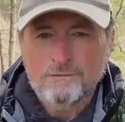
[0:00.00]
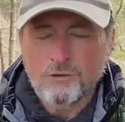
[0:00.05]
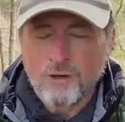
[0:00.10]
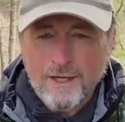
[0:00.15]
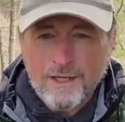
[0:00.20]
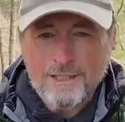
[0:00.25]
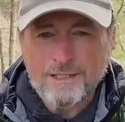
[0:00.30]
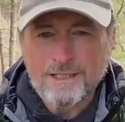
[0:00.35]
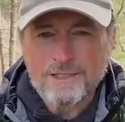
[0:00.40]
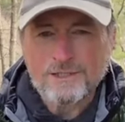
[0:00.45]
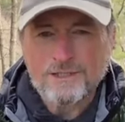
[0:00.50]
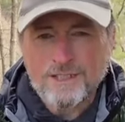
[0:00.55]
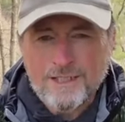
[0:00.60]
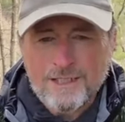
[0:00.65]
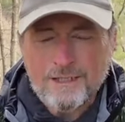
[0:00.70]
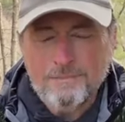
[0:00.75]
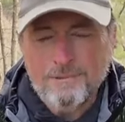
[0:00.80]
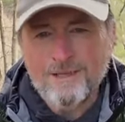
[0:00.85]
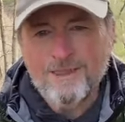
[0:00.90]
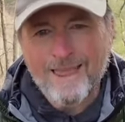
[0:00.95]
really? Does it
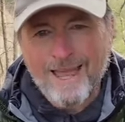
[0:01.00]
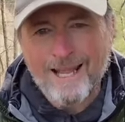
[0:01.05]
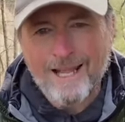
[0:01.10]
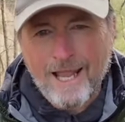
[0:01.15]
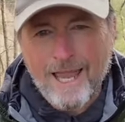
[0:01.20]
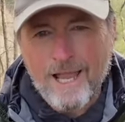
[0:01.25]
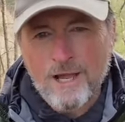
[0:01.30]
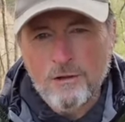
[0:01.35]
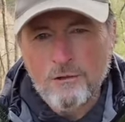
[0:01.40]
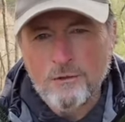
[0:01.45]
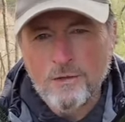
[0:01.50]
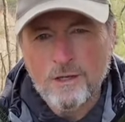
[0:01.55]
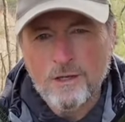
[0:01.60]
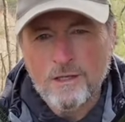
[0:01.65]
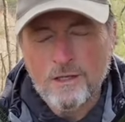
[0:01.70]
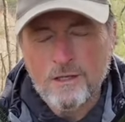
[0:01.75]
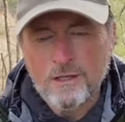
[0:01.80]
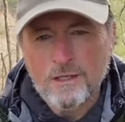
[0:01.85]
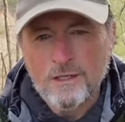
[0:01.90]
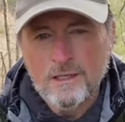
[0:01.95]
need to be that loud?
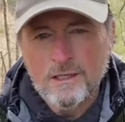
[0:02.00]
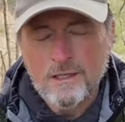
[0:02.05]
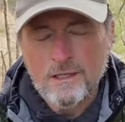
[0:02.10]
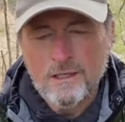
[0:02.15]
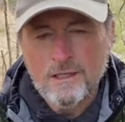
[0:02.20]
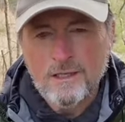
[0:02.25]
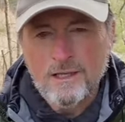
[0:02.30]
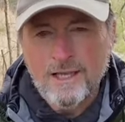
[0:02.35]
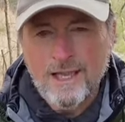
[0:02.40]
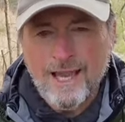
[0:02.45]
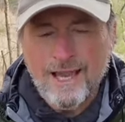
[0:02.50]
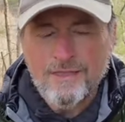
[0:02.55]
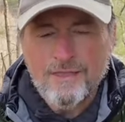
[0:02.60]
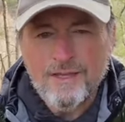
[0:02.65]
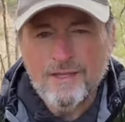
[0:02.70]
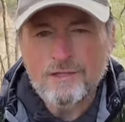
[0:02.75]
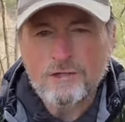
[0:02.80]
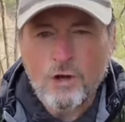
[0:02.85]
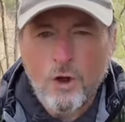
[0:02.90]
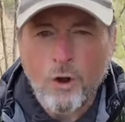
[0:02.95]
And
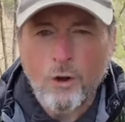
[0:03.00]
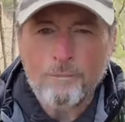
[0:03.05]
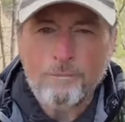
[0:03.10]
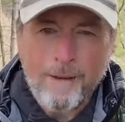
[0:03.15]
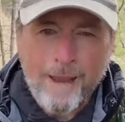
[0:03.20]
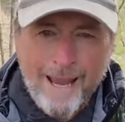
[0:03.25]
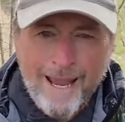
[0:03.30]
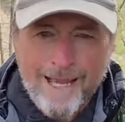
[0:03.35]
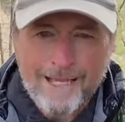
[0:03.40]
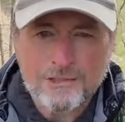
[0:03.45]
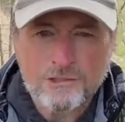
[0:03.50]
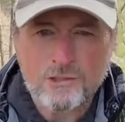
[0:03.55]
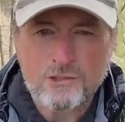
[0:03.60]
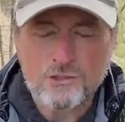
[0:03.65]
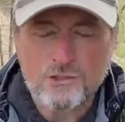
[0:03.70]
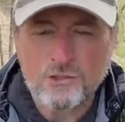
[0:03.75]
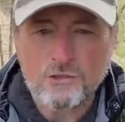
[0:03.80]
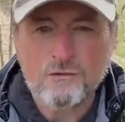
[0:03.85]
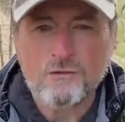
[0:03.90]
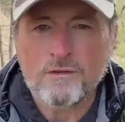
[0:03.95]
then the car
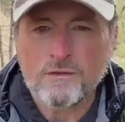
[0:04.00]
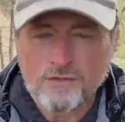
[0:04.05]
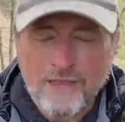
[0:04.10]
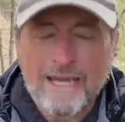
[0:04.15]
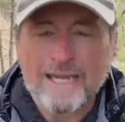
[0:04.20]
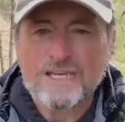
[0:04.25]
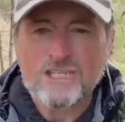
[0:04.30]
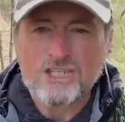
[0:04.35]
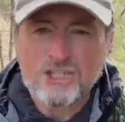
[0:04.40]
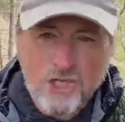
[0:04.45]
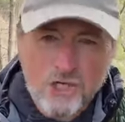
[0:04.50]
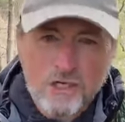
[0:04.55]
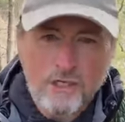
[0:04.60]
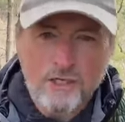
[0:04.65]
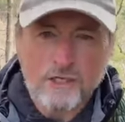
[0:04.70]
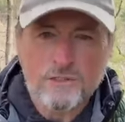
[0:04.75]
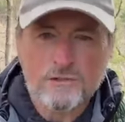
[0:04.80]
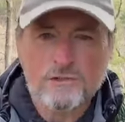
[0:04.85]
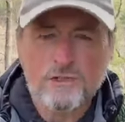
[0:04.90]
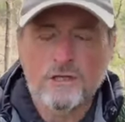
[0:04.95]
passes you, thank
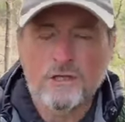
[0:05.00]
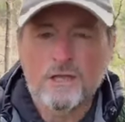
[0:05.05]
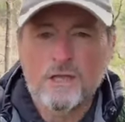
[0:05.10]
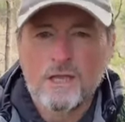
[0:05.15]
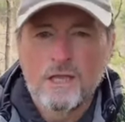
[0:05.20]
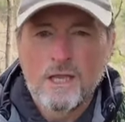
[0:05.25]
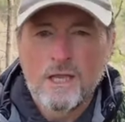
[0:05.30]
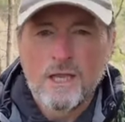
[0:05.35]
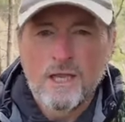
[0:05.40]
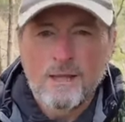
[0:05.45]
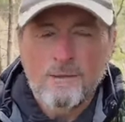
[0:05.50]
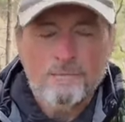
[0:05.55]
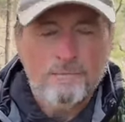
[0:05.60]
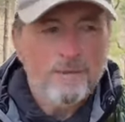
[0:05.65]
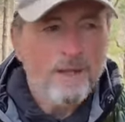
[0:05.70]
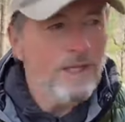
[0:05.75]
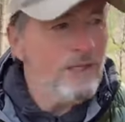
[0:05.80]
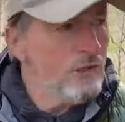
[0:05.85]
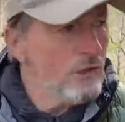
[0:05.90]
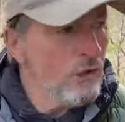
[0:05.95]
goodness.
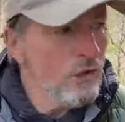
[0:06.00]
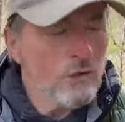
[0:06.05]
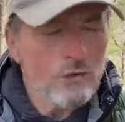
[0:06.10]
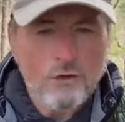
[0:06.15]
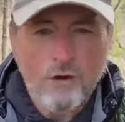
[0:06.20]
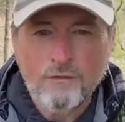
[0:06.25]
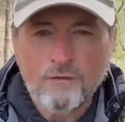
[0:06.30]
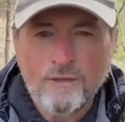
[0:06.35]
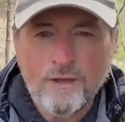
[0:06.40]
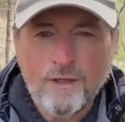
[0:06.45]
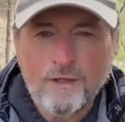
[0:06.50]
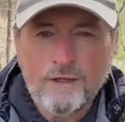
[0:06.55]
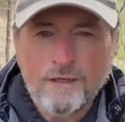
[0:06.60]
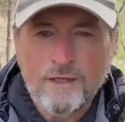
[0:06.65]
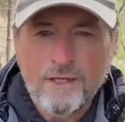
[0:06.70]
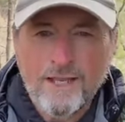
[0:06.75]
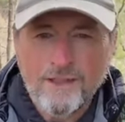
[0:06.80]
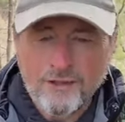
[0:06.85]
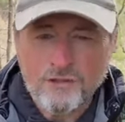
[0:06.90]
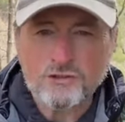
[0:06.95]
And you look over there,
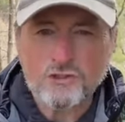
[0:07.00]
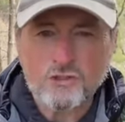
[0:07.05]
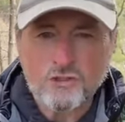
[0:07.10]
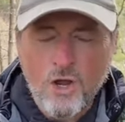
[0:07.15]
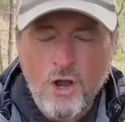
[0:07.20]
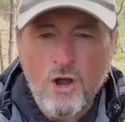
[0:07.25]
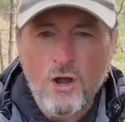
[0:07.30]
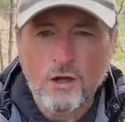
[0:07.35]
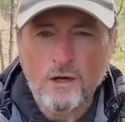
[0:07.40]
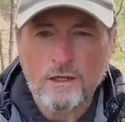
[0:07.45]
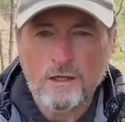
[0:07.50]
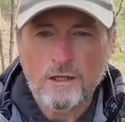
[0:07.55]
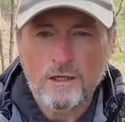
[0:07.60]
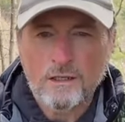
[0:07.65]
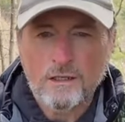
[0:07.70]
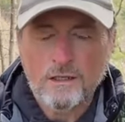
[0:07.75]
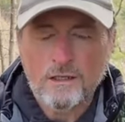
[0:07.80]
and there's a dog.